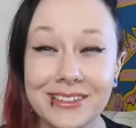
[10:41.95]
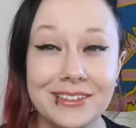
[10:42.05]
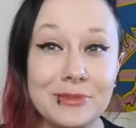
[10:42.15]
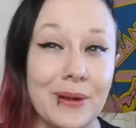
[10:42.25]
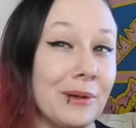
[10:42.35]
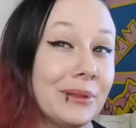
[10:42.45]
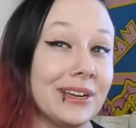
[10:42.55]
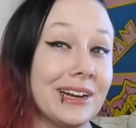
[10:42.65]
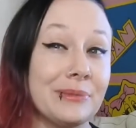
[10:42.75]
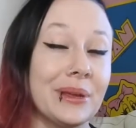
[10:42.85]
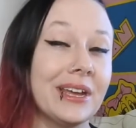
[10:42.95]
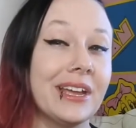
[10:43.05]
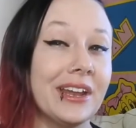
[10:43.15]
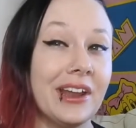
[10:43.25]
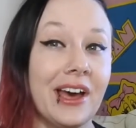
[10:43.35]
is probably gonna be
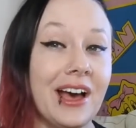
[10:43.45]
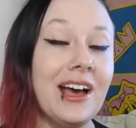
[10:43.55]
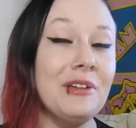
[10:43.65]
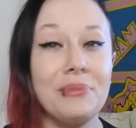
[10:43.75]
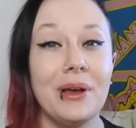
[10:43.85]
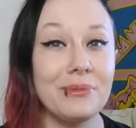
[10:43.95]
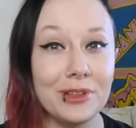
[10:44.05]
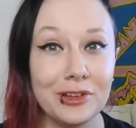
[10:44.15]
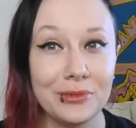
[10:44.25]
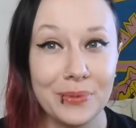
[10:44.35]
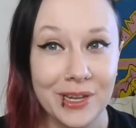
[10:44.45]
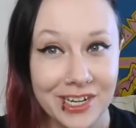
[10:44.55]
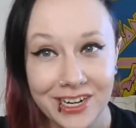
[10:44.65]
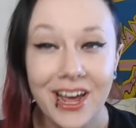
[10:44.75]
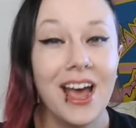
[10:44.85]
an unpopular
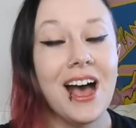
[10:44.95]
opinion,